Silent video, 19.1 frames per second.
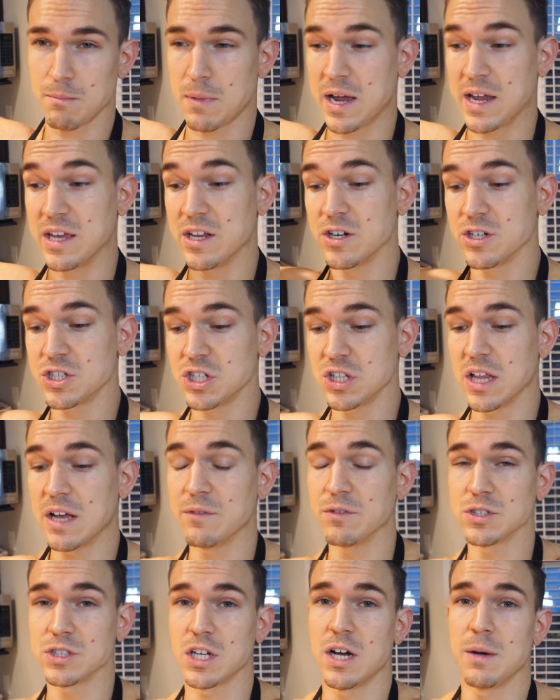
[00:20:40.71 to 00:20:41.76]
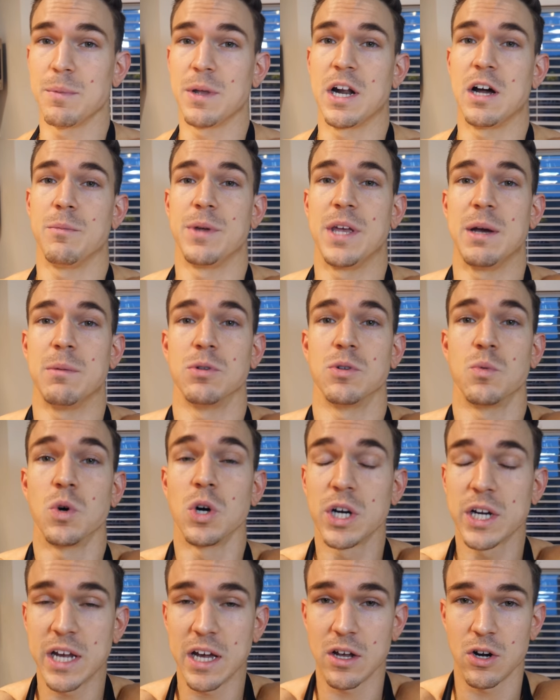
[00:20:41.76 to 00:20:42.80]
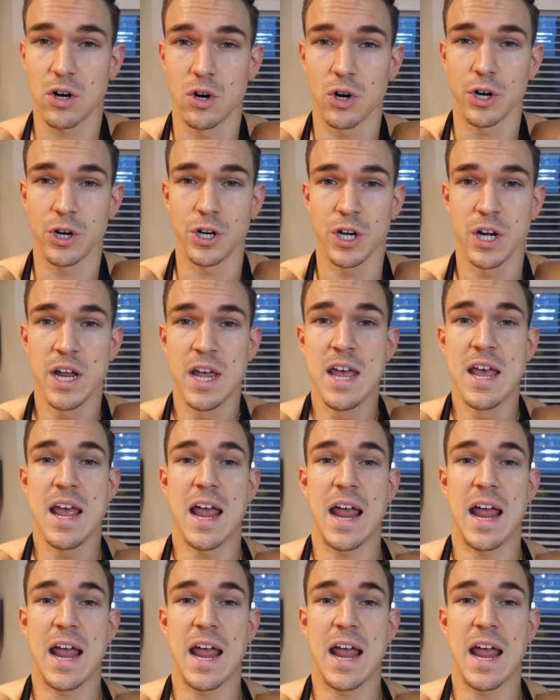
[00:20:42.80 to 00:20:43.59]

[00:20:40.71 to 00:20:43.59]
my energy levels up, and I'll be able to work out harder,